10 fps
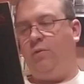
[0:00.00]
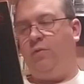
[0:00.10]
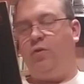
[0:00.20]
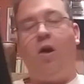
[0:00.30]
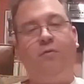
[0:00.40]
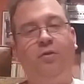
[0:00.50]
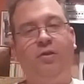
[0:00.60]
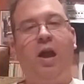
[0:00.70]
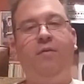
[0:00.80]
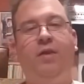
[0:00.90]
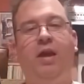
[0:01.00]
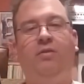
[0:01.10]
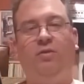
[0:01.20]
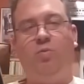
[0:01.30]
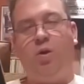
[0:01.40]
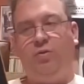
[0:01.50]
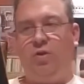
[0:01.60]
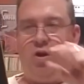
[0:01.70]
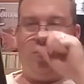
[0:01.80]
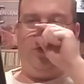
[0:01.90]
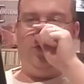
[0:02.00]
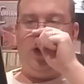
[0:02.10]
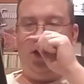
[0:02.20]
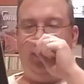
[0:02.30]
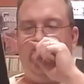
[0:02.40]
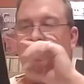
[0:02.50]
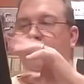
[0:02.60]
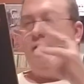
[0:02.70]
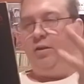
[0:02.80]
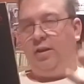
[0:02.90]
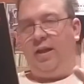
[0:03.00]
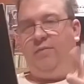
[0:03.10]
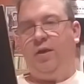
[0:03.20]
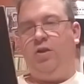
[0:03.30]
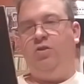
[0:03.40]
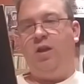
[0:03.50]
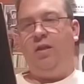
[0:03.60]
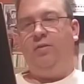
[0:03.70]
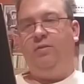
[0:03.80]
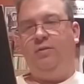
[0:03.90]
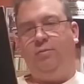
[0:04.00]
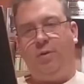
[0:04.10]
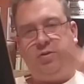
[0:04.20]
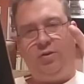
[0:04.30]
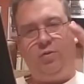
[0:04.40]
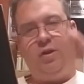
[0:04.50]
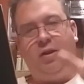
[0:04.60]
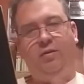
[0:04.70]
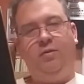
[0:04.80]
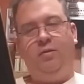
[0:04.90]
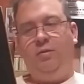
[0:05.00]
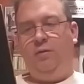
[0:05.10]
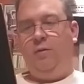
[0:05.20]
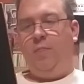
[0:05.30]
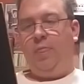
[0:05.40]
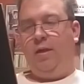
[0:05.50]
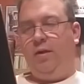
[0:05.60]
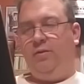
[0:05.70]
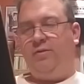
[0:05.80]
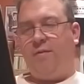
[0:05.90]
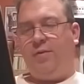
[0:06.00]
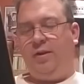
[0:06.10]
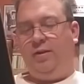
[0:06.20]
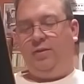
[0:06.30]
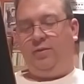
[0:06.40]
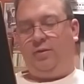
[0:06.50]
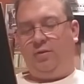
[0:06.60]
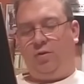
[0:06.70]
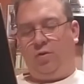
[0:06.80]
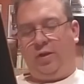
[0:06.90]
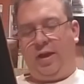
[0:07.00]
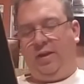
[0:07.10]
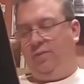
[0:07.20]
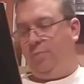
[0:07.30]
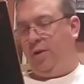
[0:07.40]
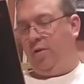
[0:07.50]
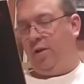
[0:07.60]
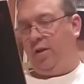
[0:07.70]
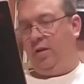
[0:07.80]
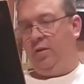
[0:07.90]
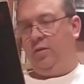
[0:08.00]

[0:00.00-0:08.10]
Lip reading: of softer side of Yes as well as the harder side, and you like Vangelis, especially during that 70s and early 80s period.